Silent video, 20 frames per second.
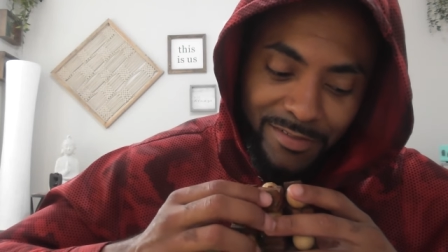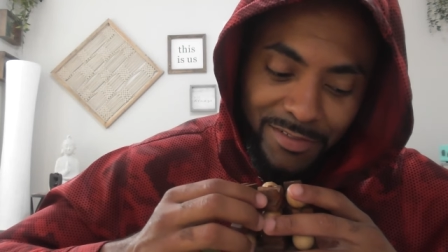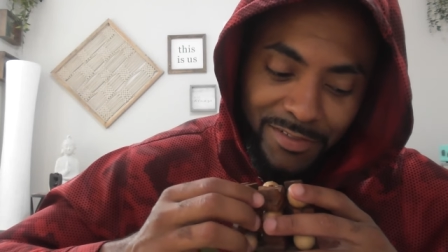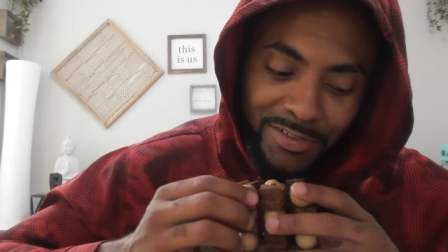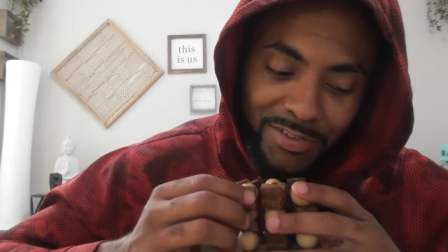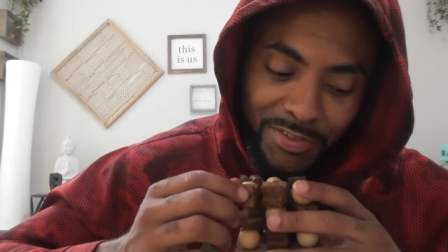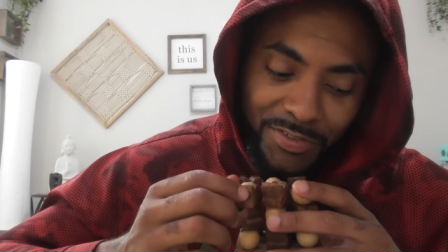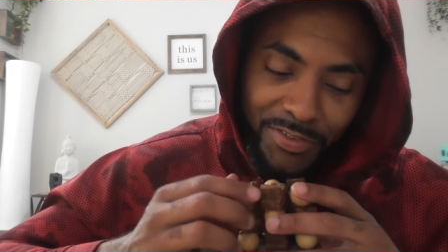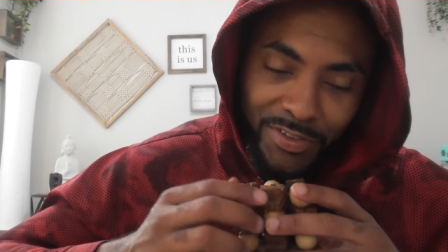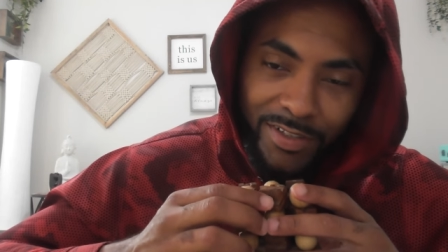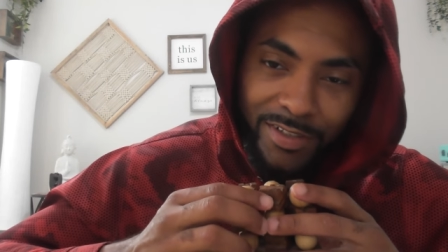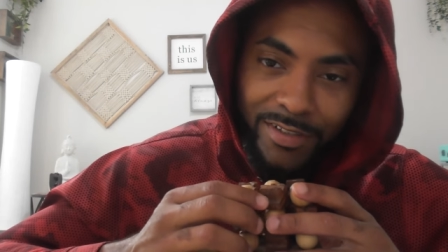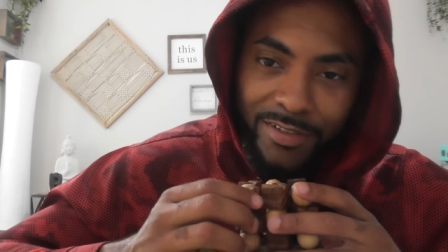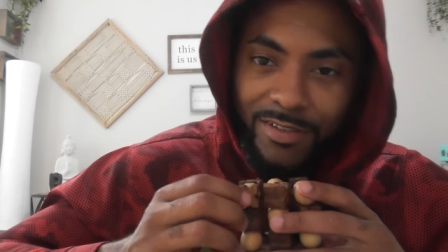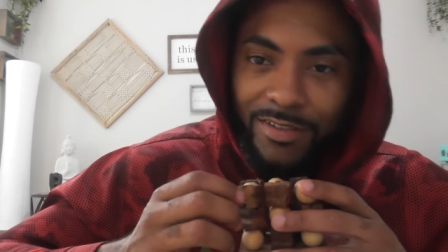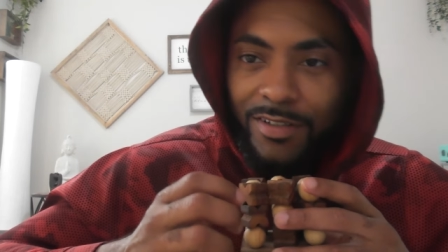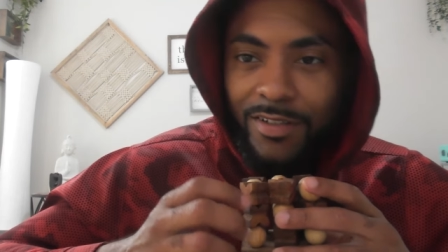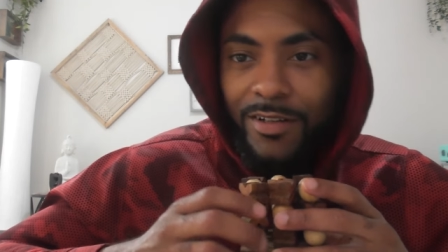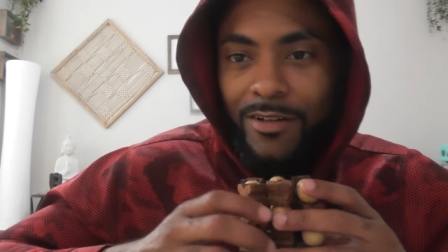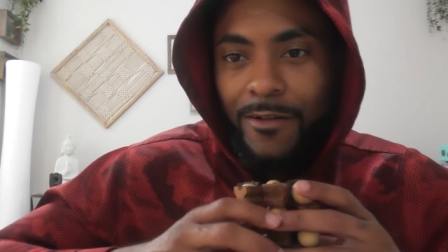It's fun.
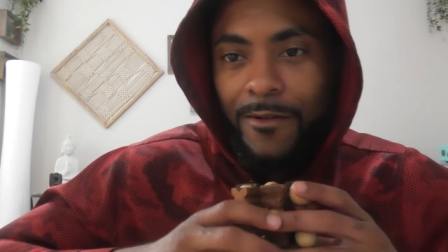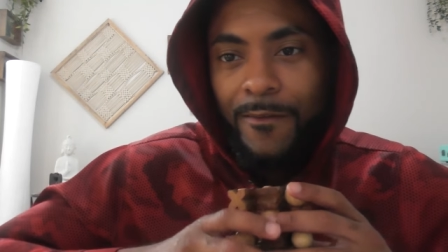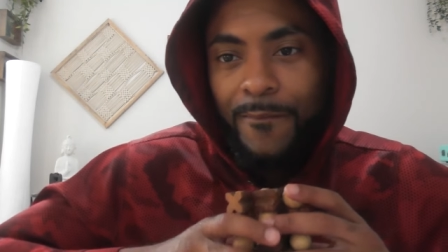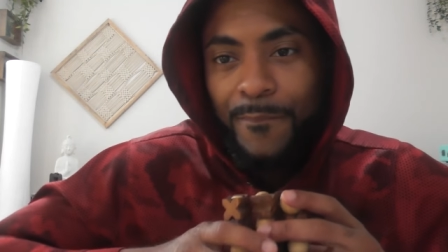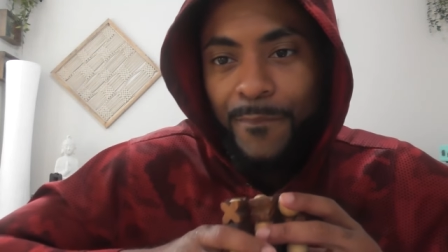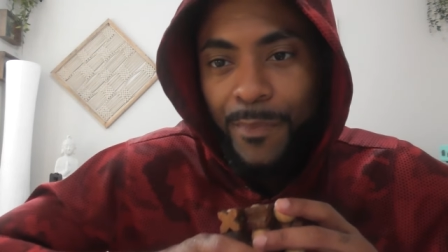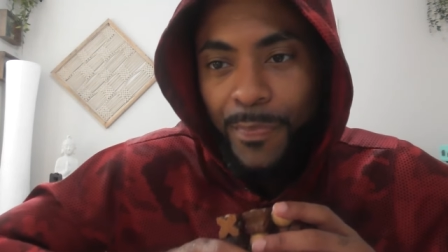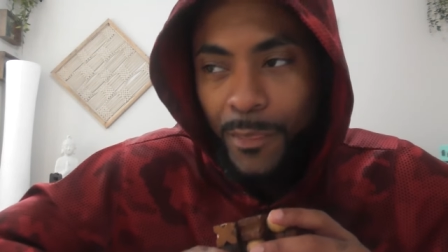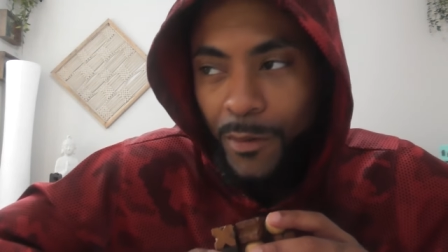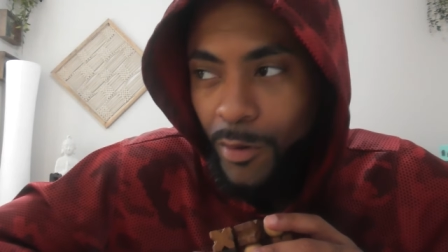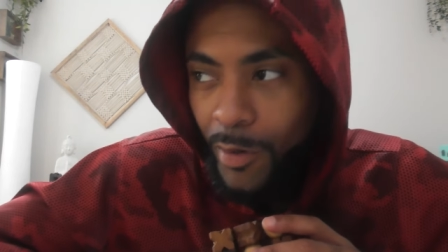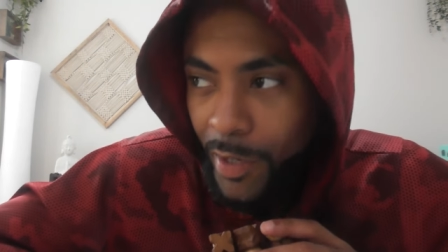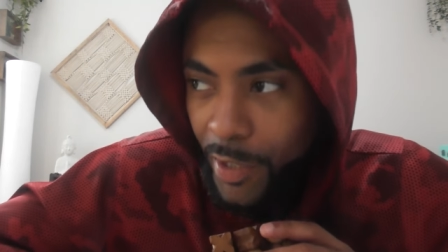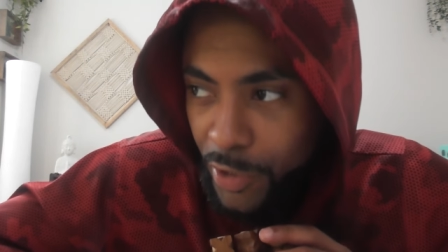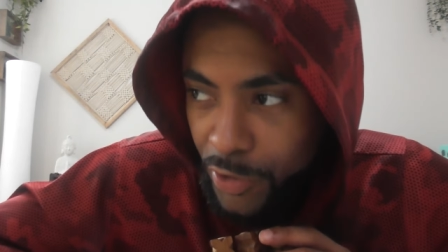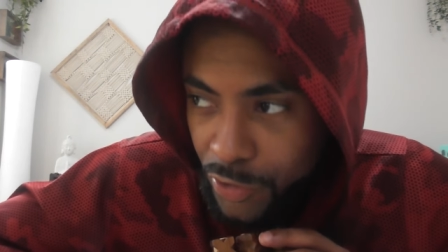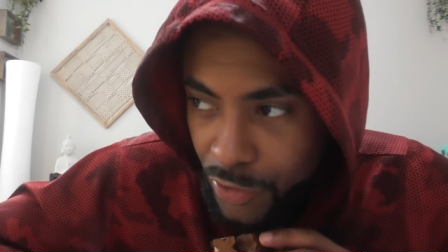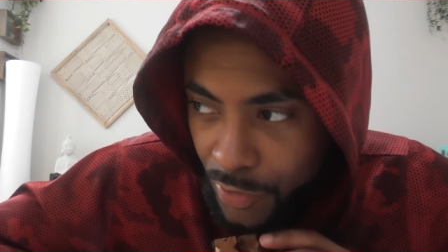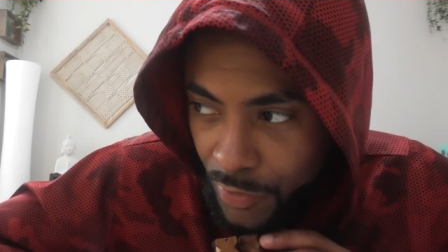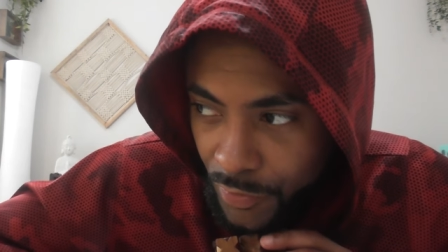What
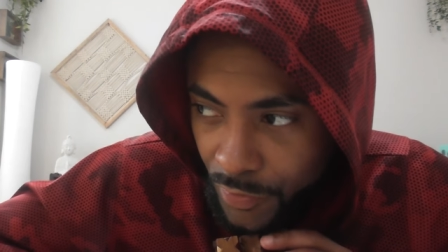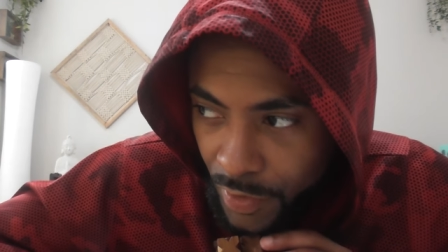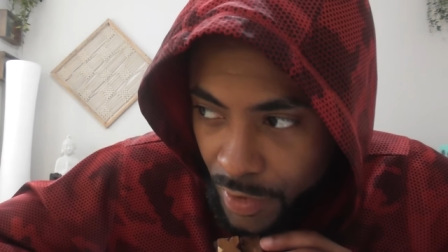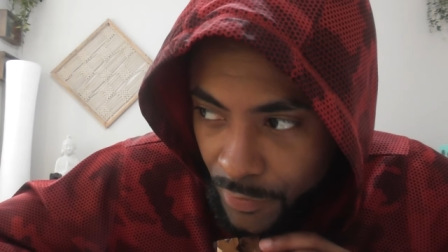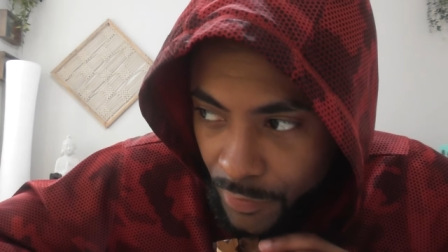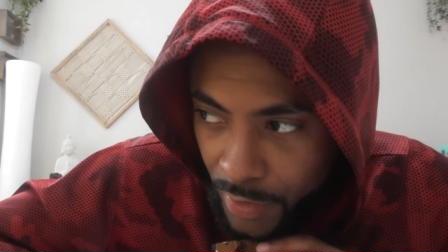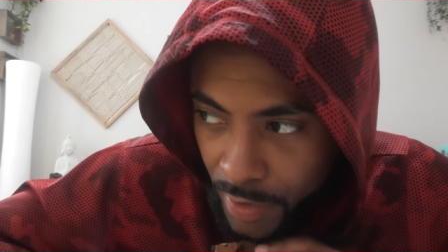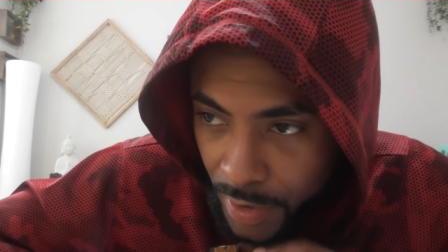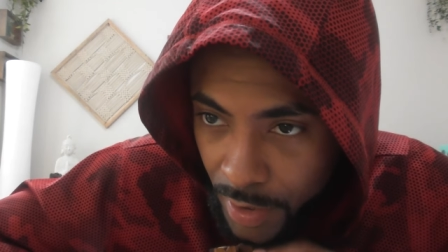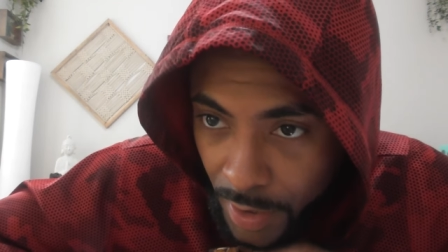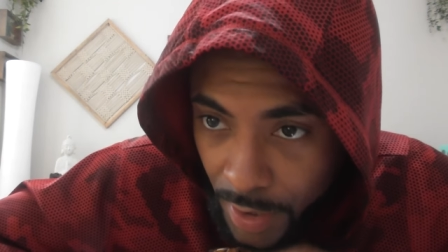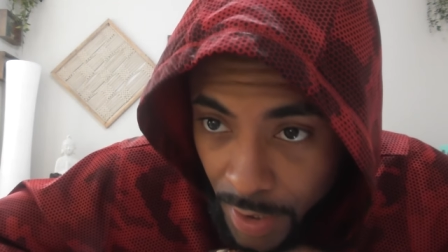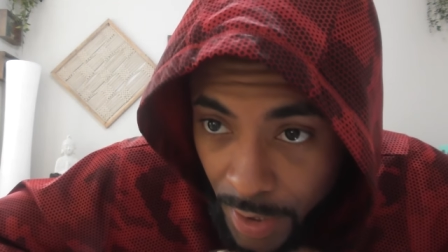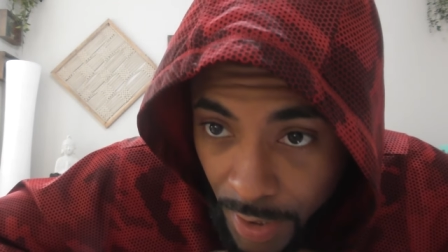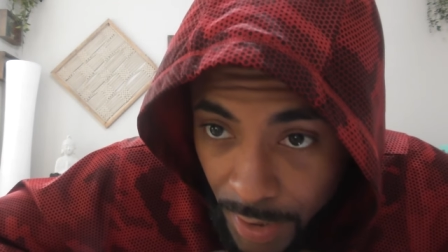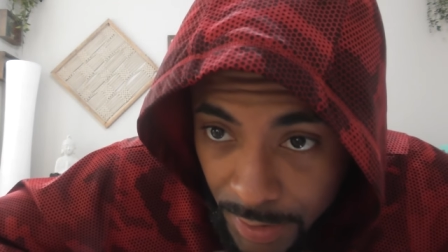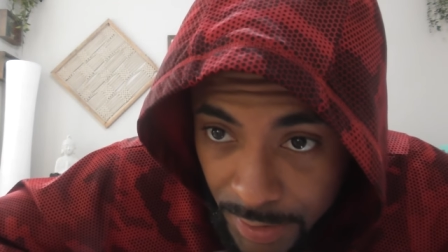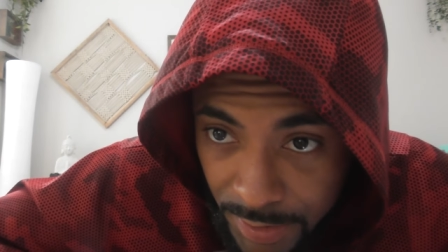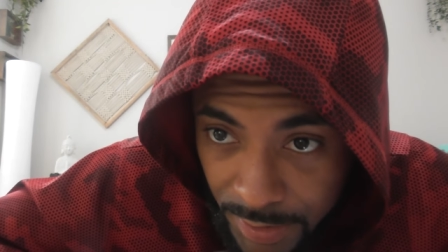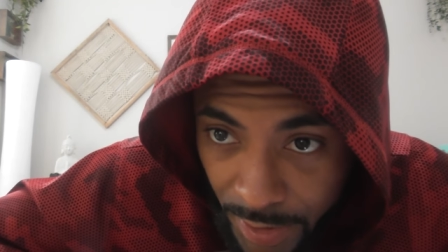is your favorite
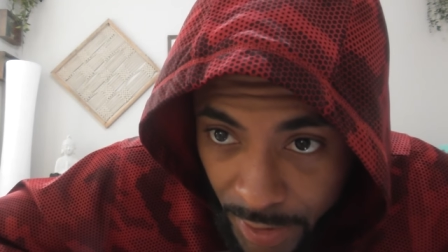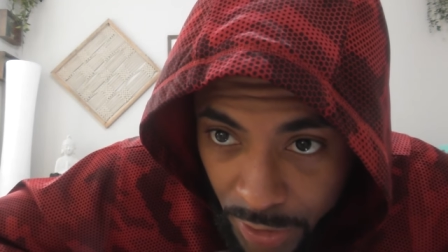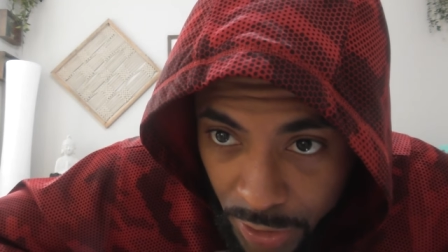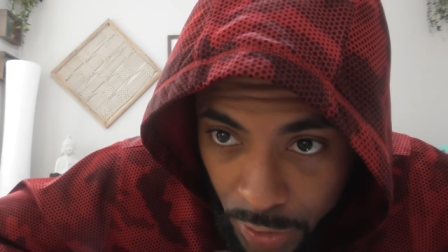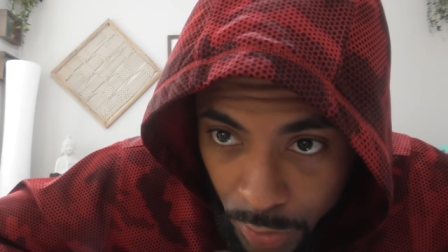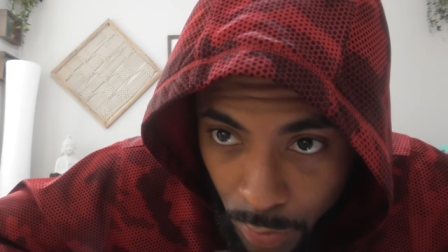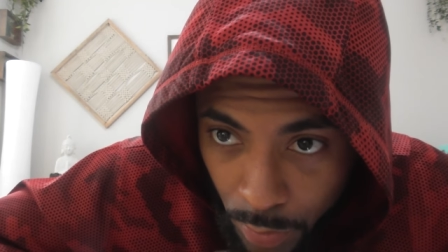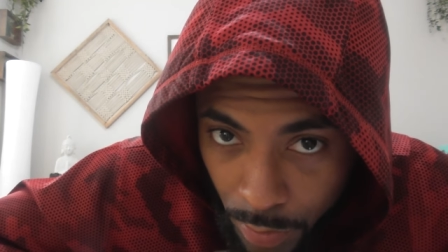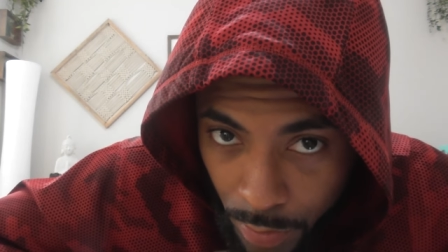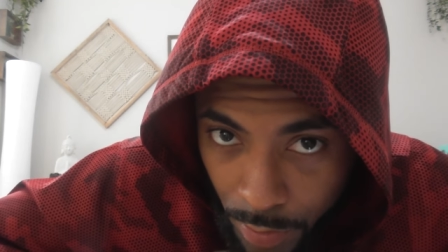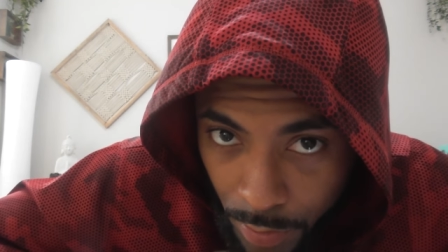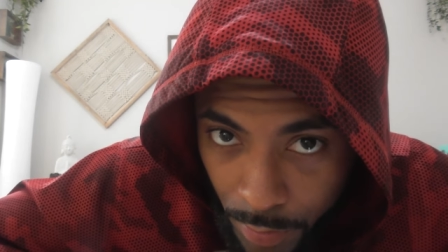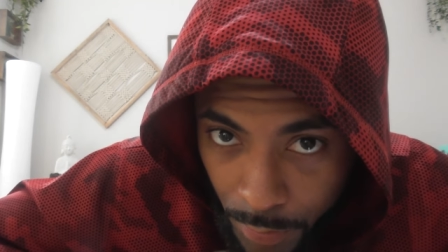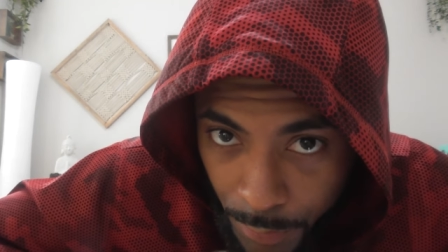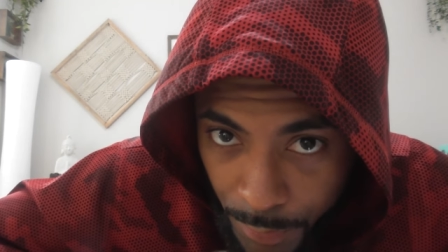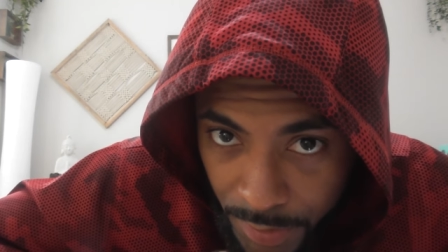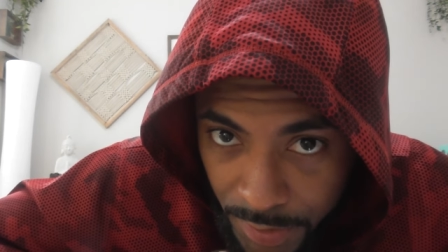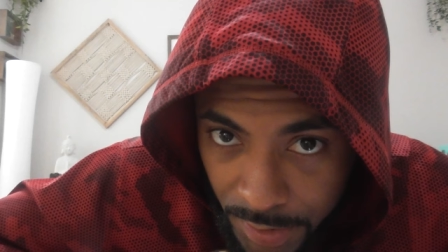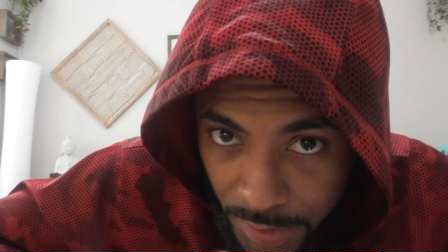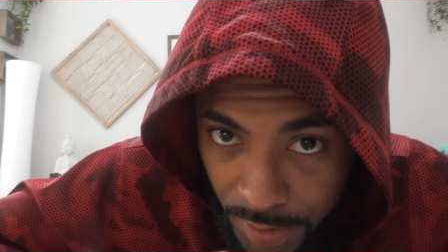sexual
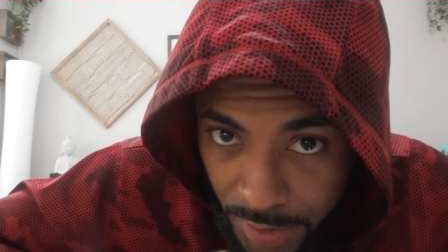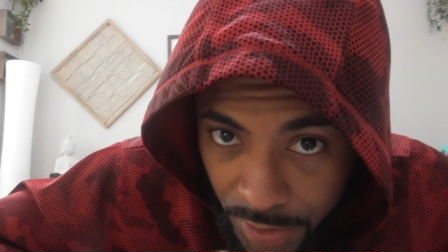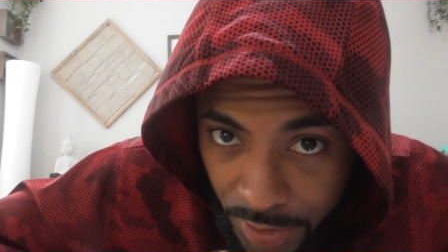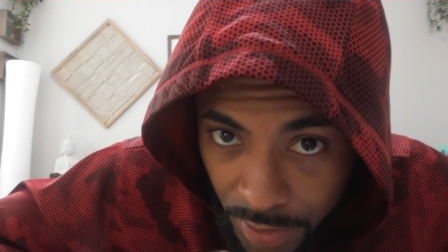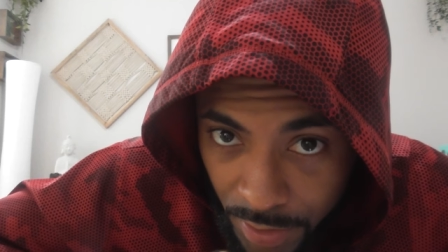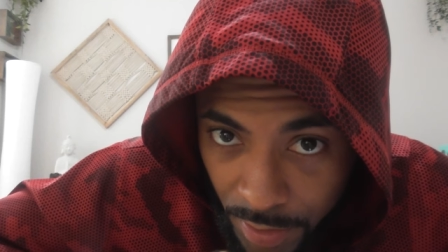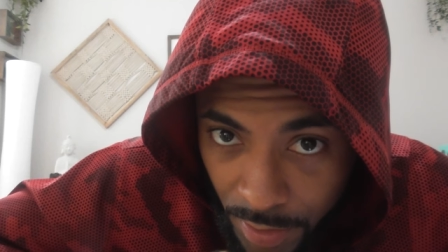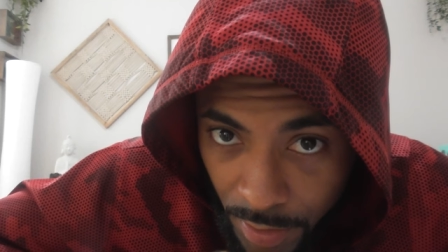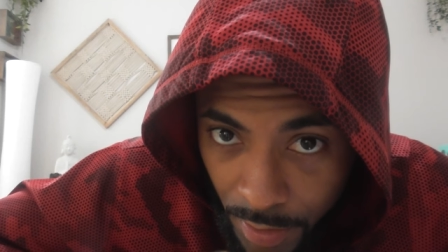position?